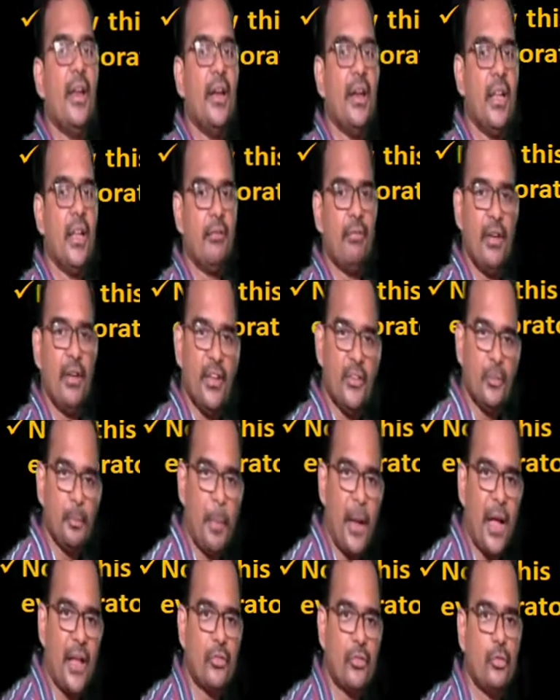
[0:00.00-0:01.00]
liquid is
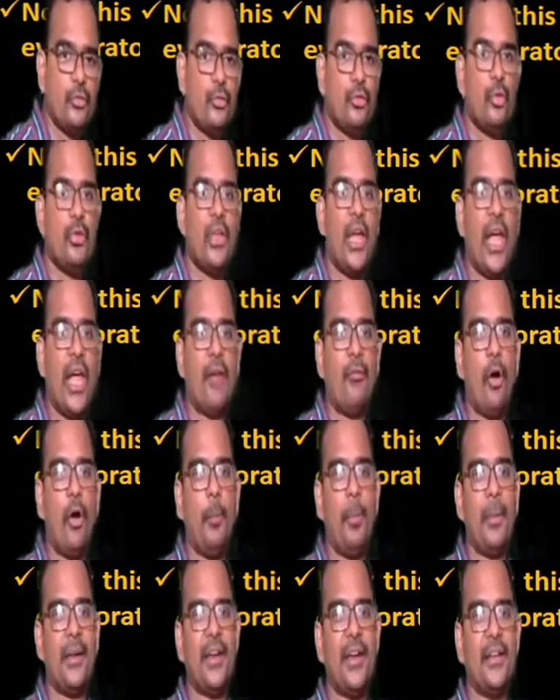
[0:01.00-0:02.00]
passed through the
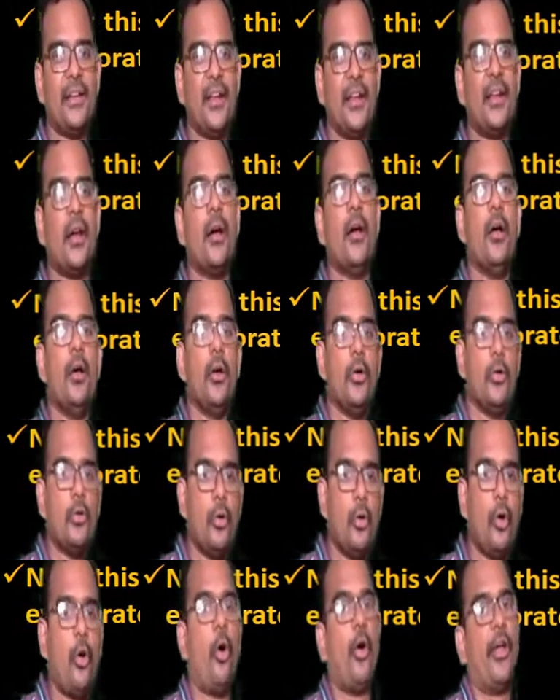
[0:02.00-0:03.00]
evaporator
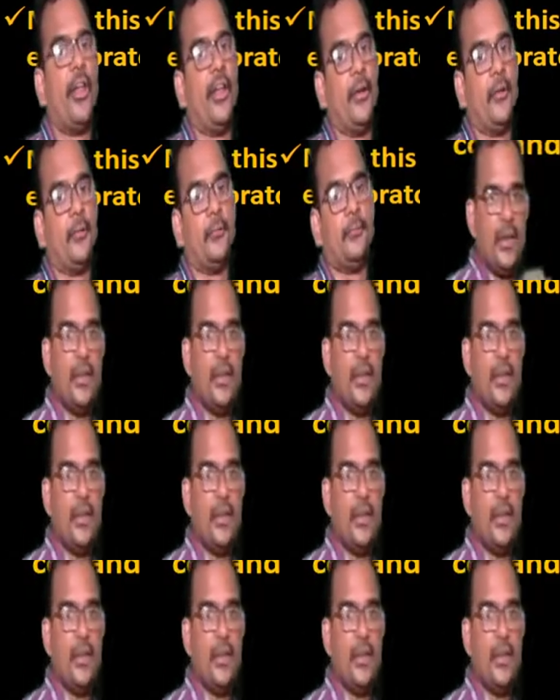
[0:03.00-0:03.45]
coil.